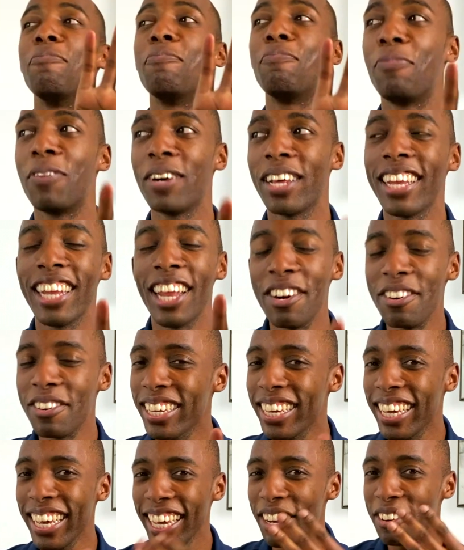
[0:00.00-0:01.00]
but low
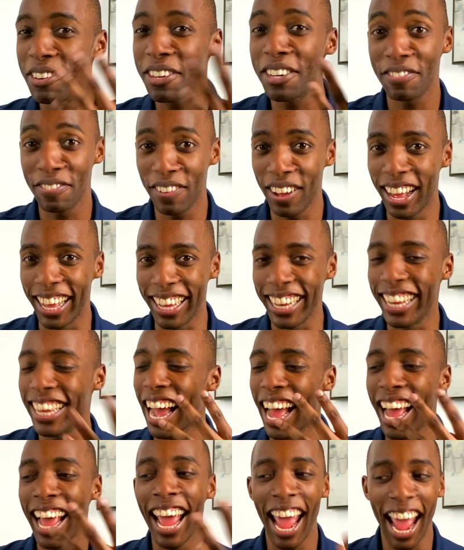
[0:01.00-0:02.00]
key, it was fun. Like
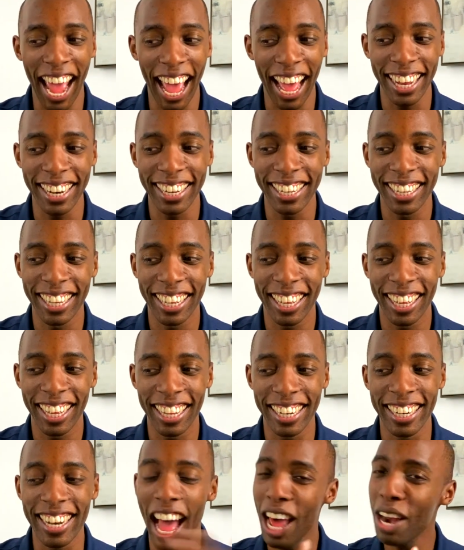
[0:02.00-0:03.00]
I had
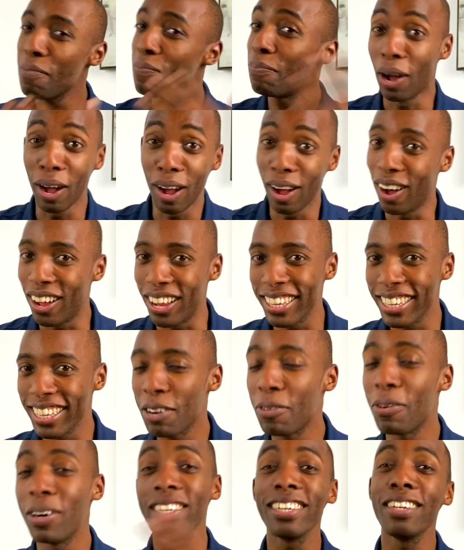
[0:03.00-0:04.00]
not a ball. It
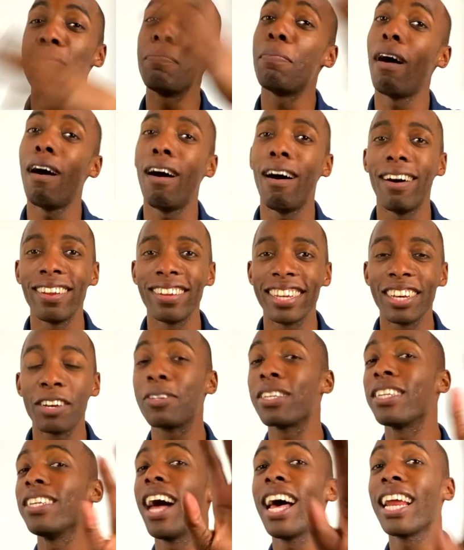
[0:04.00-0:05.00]
wasn't a ball. It
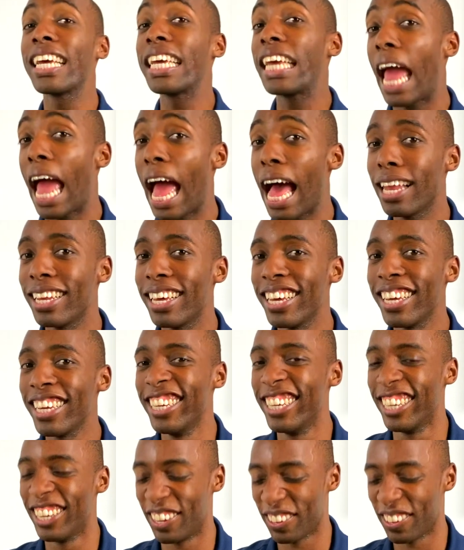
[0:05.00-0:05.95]
was not a gala,